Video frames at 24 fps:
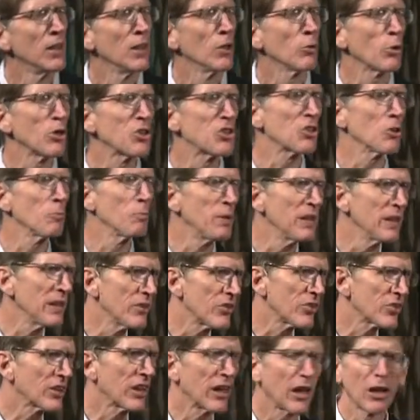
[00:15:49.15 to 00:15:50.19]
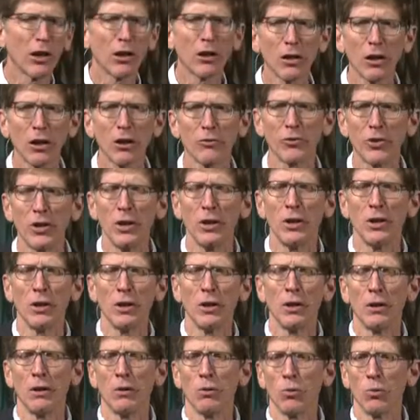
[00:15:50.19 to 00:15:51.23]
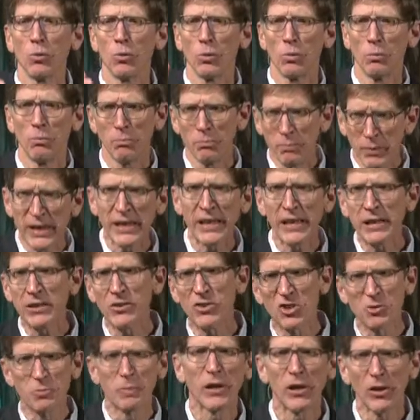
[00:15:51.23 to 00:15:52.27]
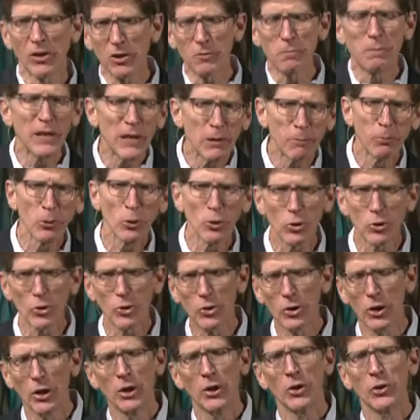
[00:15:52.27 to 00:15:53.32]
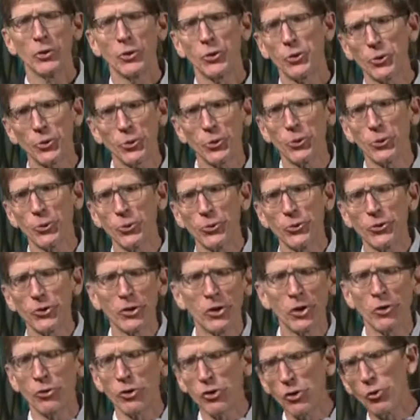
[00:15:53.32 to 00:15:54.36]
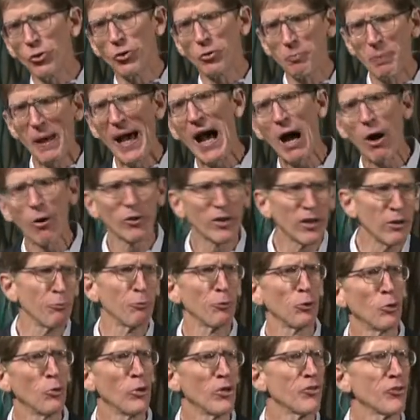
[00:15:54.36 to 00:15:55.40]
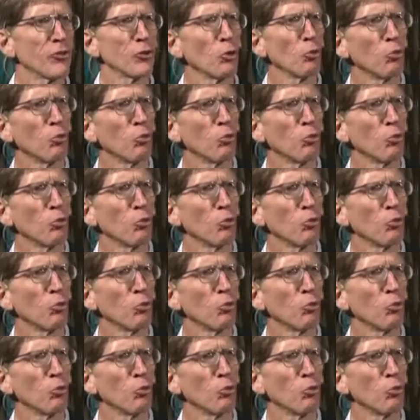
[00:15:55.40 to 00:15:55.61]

We should be scared of mean-spirited people who, you know, use power and influence to